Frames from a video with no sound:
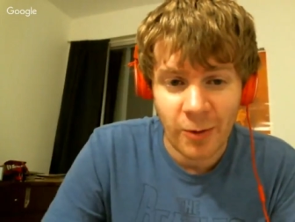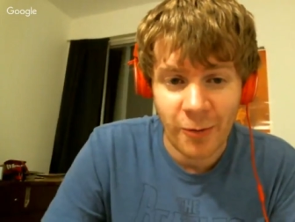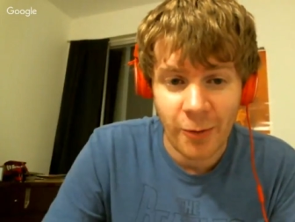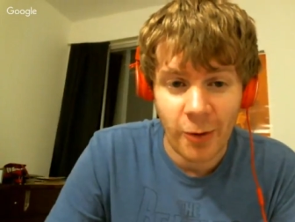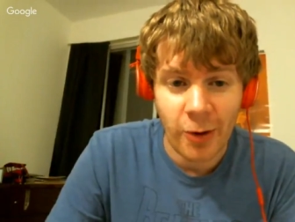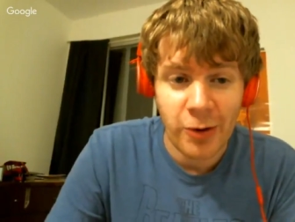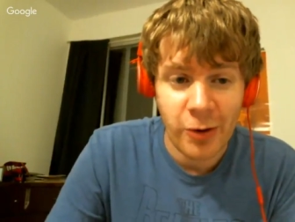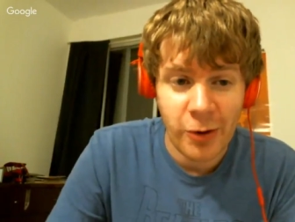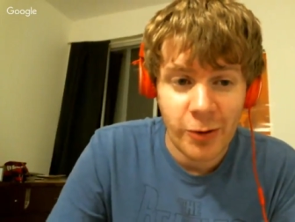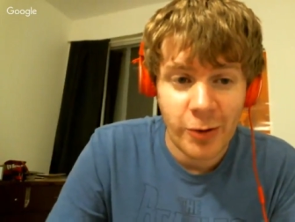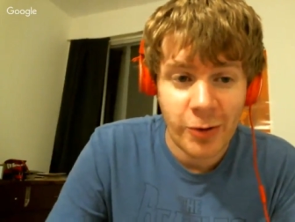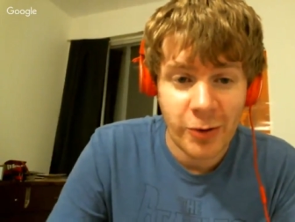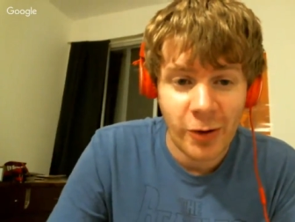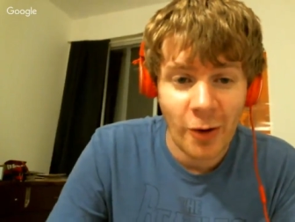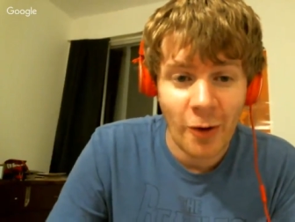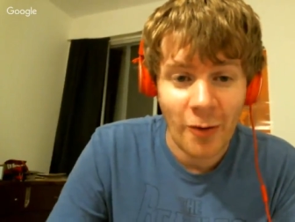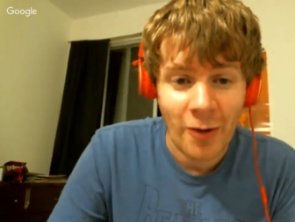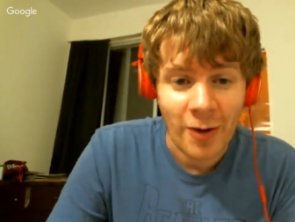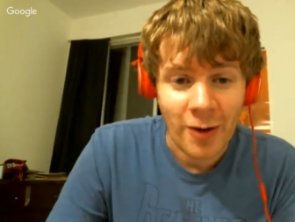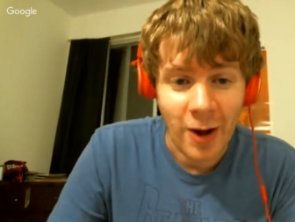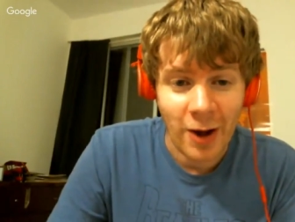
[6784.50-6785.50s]
for a new
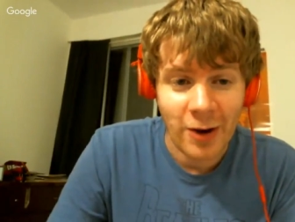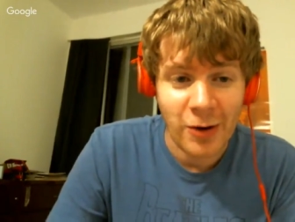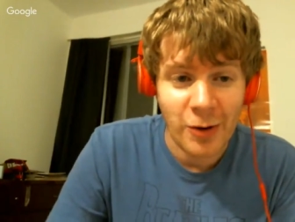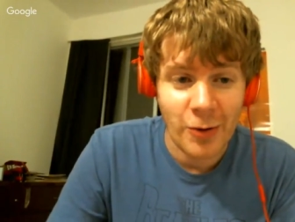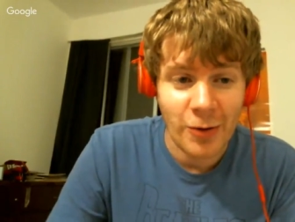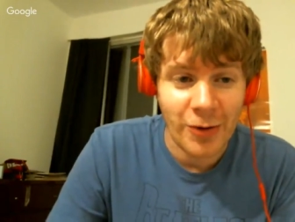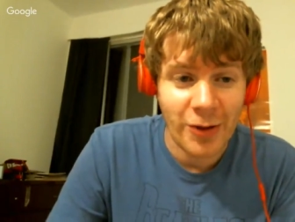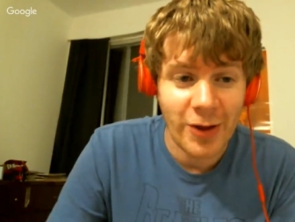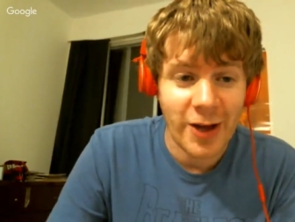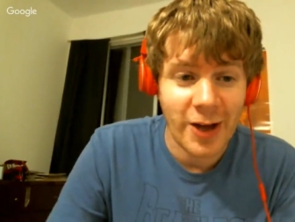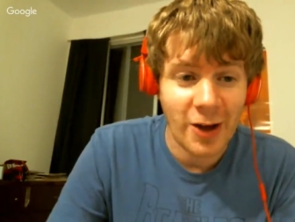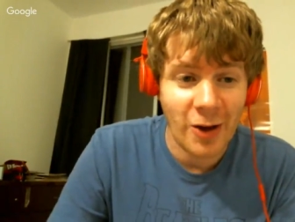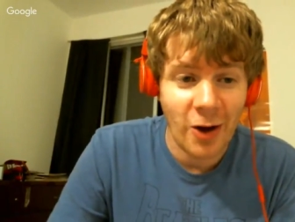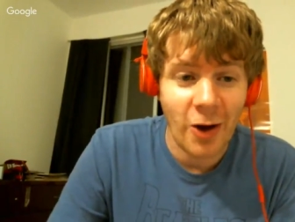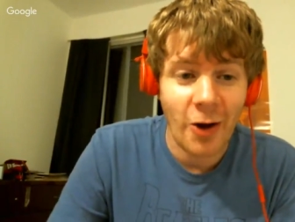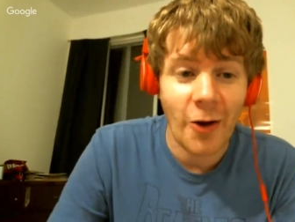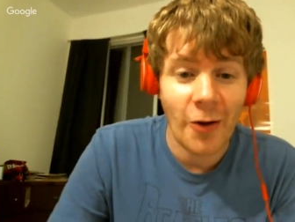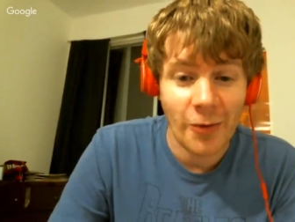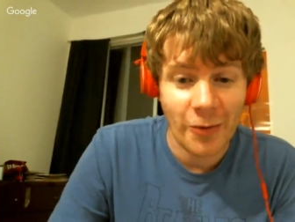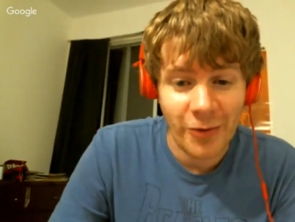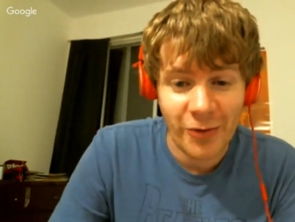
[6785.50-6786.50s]
thing
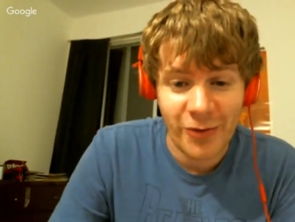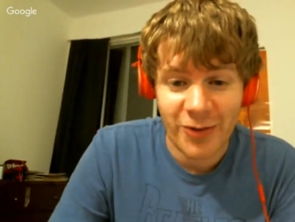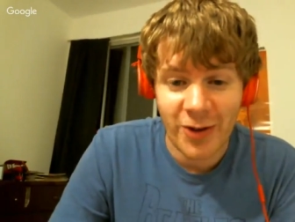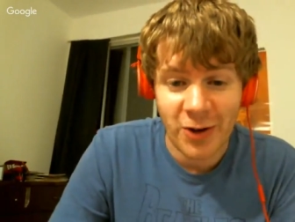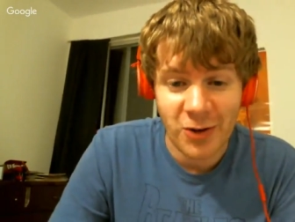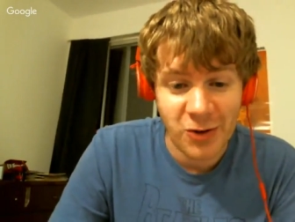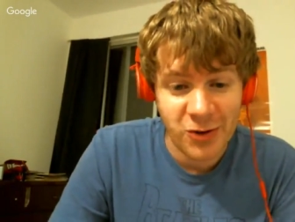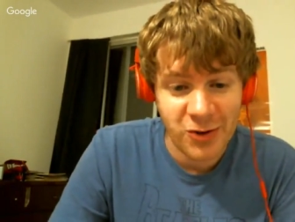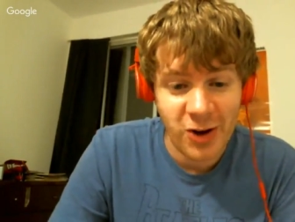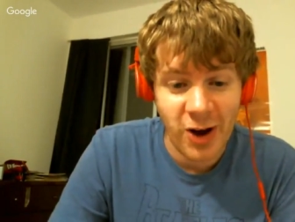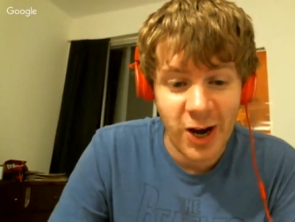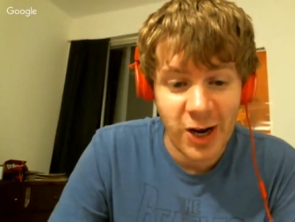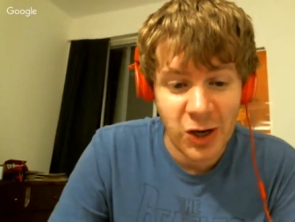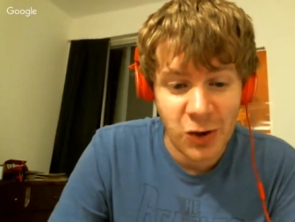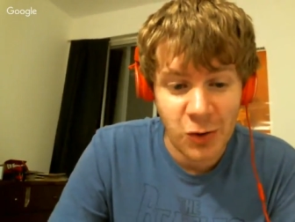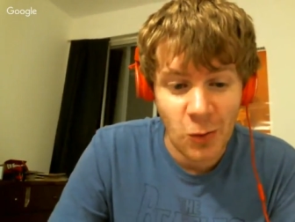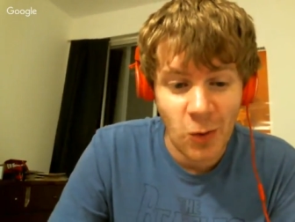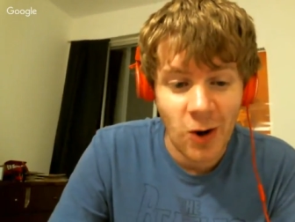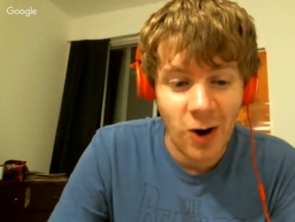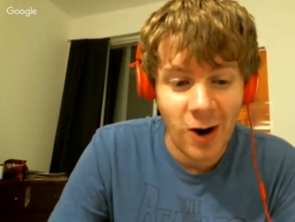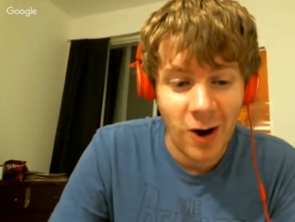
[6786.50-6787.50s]
called
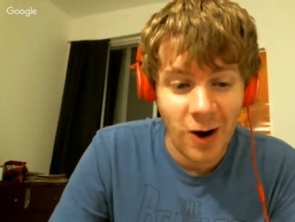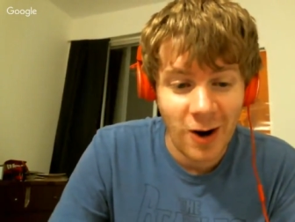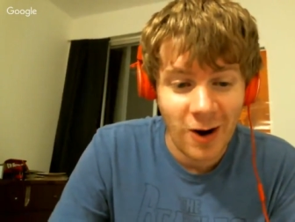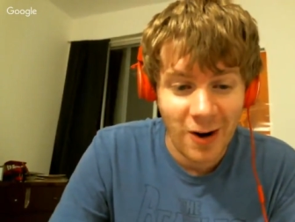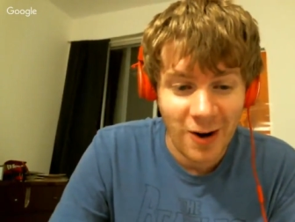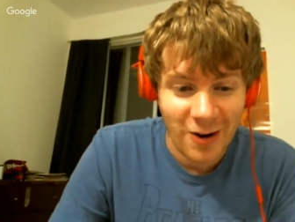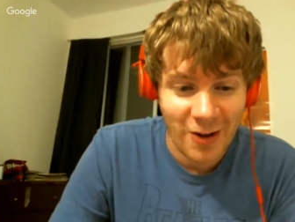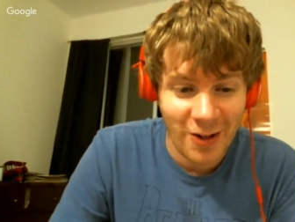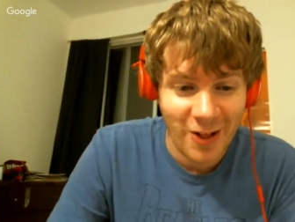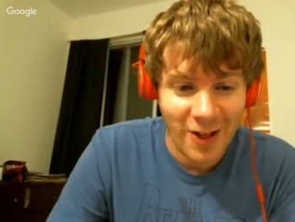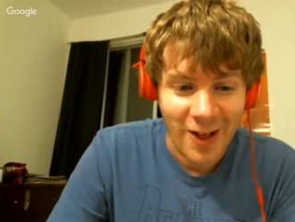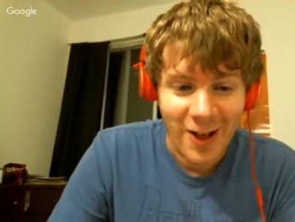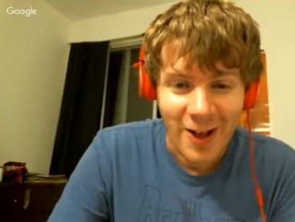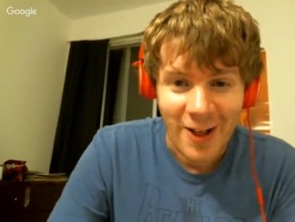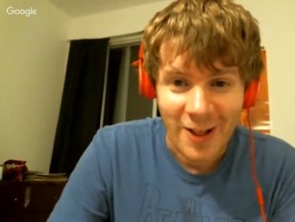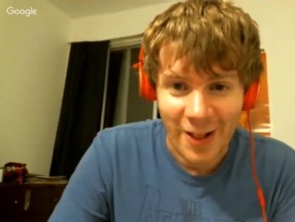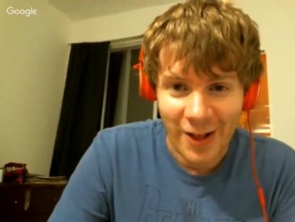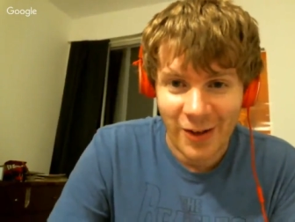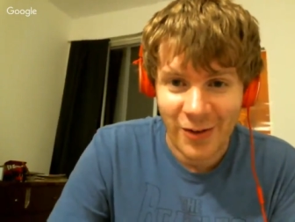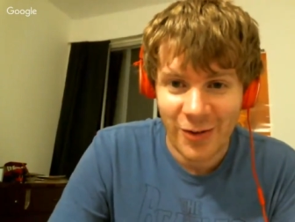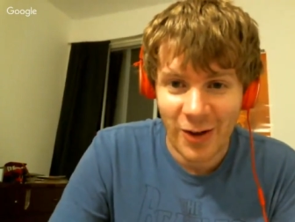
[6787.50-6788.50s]
Sunshine Noir.
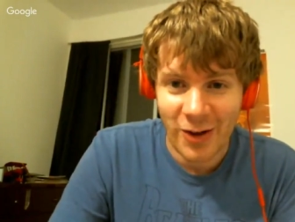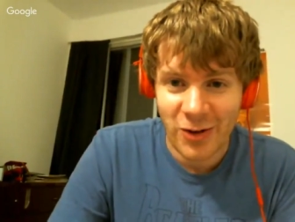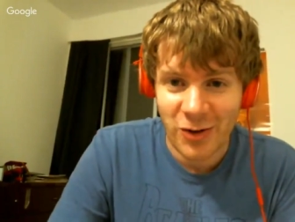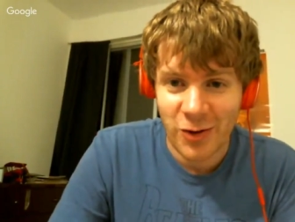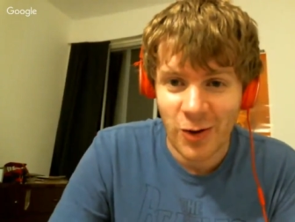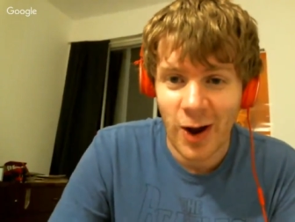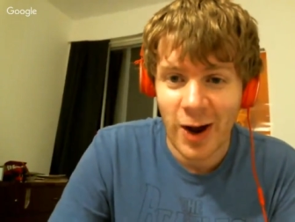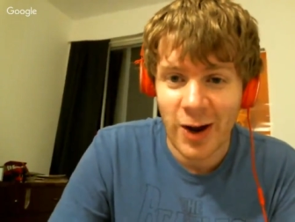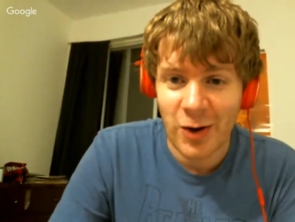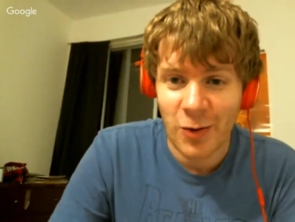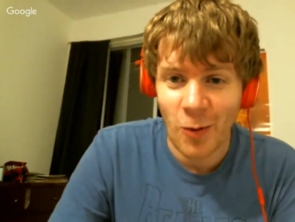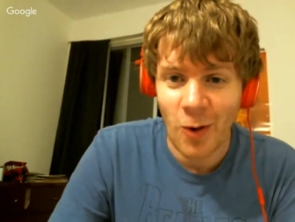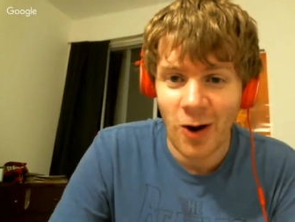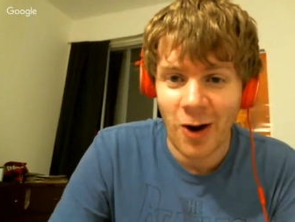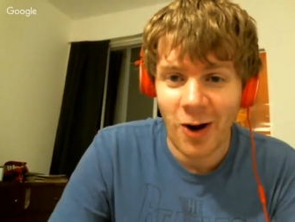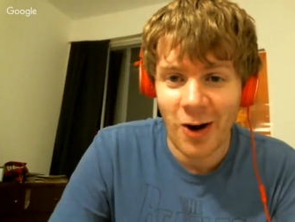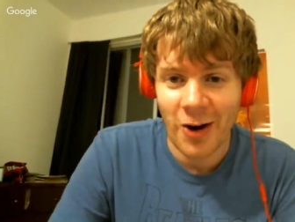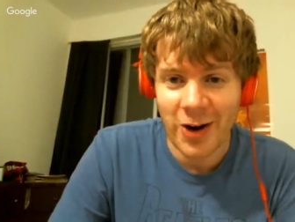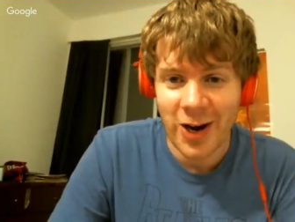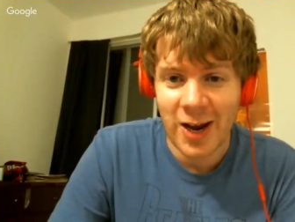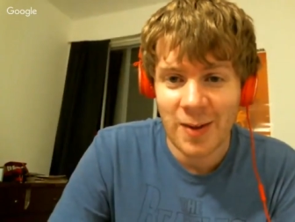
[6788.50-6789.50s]
Like Sunshine
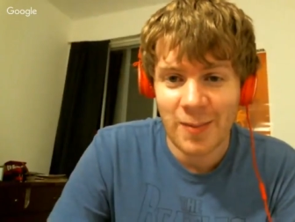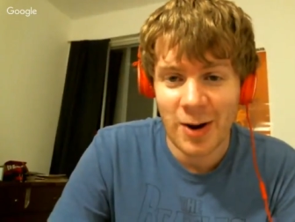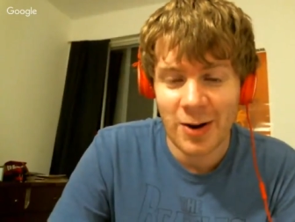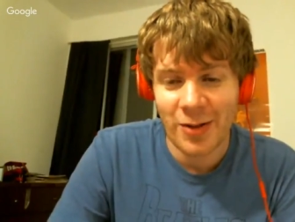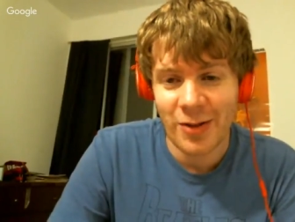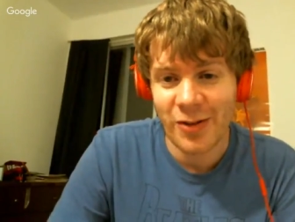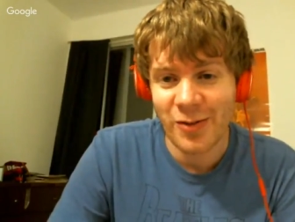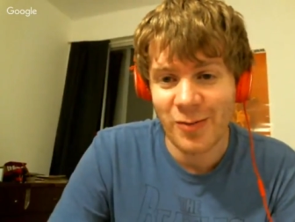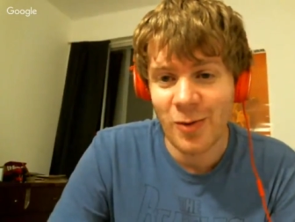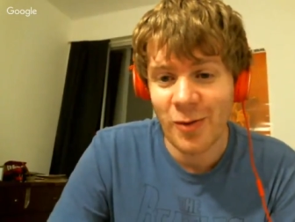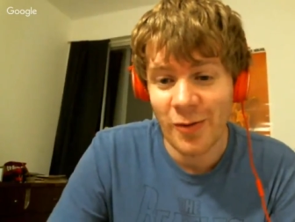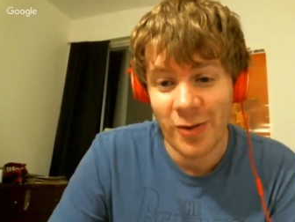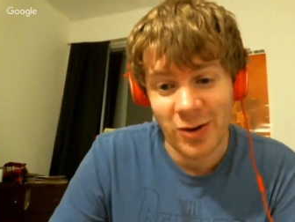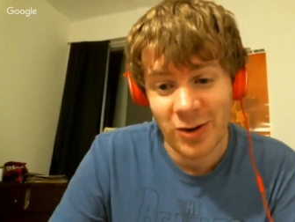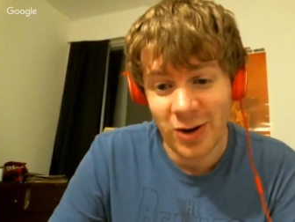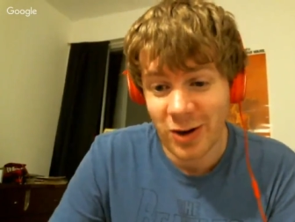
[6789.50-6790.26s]
Noir came out of this movie, and you